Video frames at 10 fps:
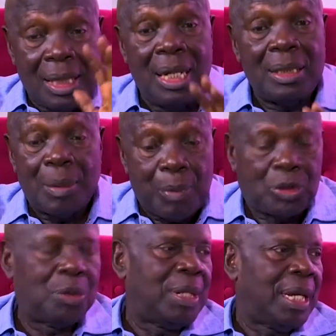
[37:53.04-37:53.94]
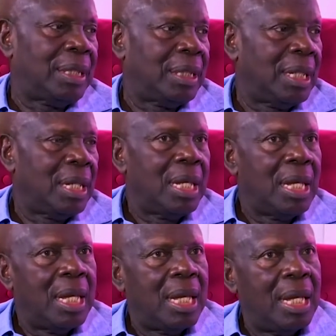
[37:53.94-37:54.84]
is the bottom line.
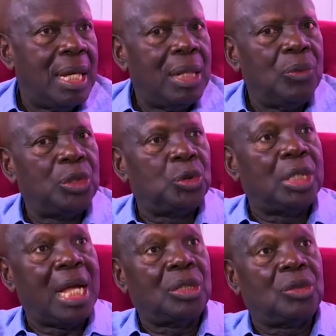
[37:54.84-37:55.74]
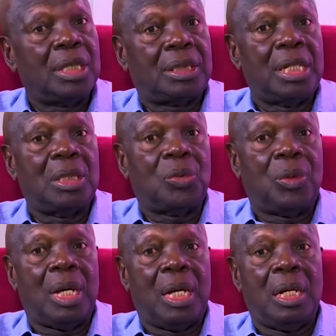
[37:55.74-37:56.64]
And we should get to a stage
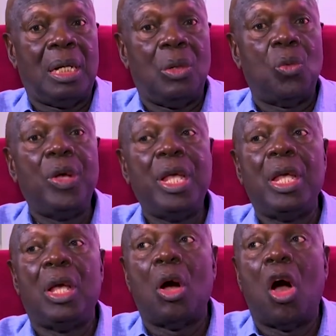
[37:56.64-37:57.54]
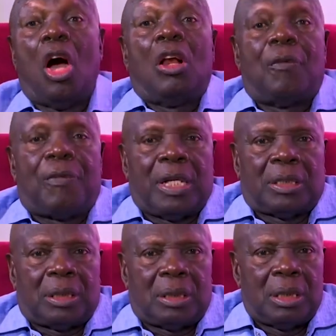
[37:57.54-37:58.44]
where we, all of
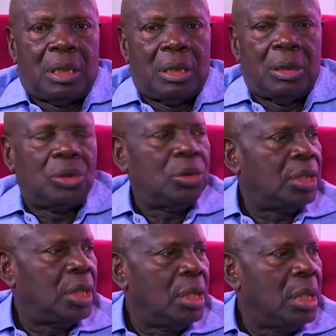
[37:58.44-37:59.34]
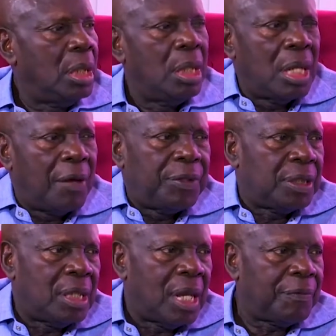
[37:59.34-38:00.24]
us, should say, enough
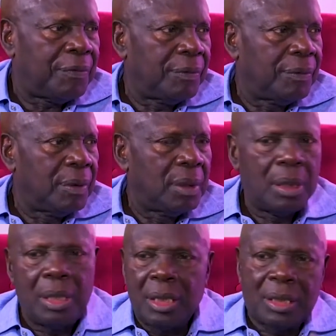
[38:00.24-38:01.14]
is enough. This